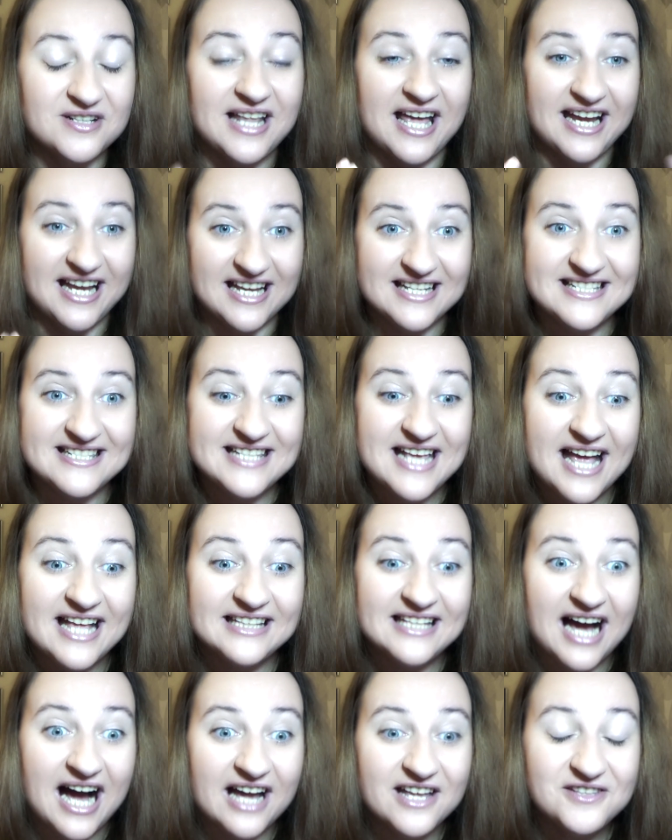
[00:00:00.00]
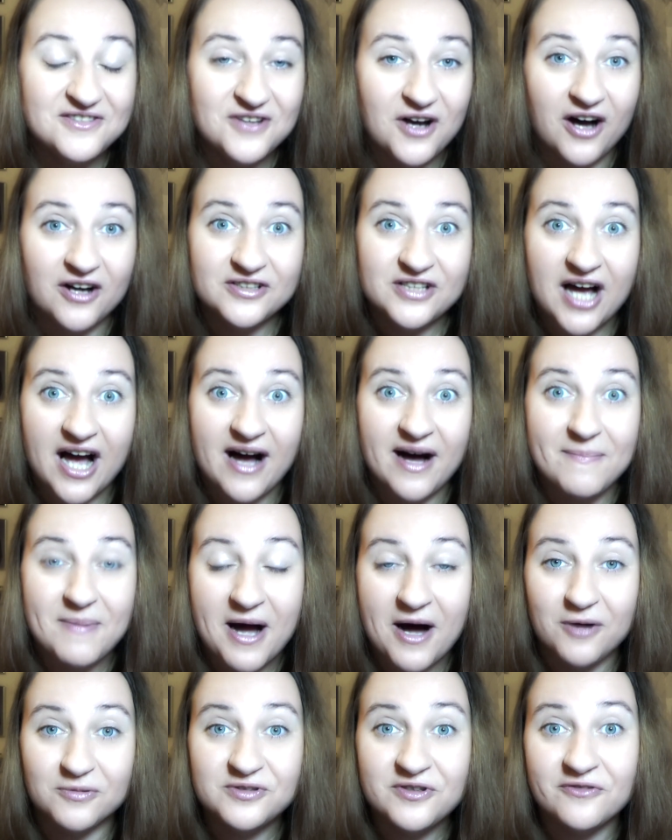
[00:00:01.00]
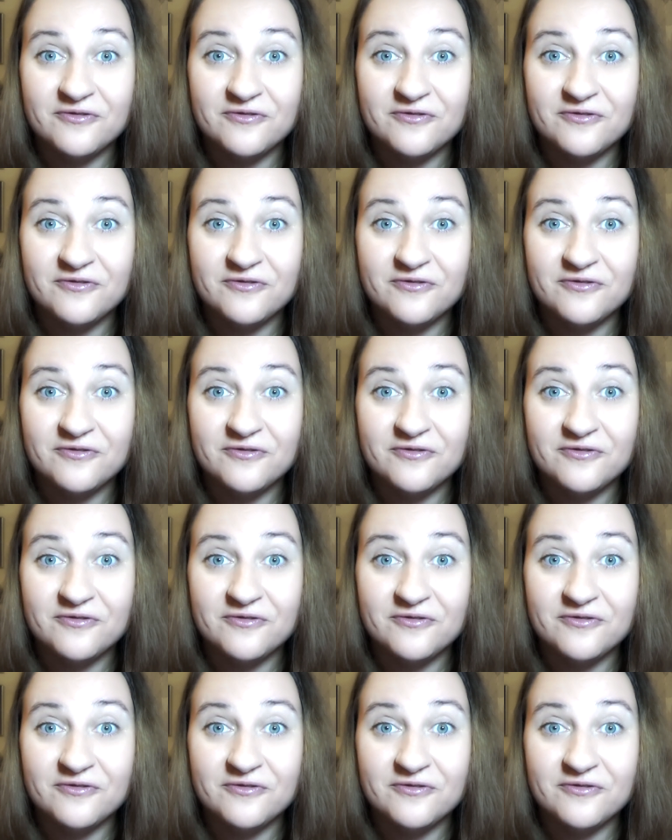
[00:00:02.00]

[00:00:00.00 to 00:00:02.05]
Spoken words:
like I said, I thought about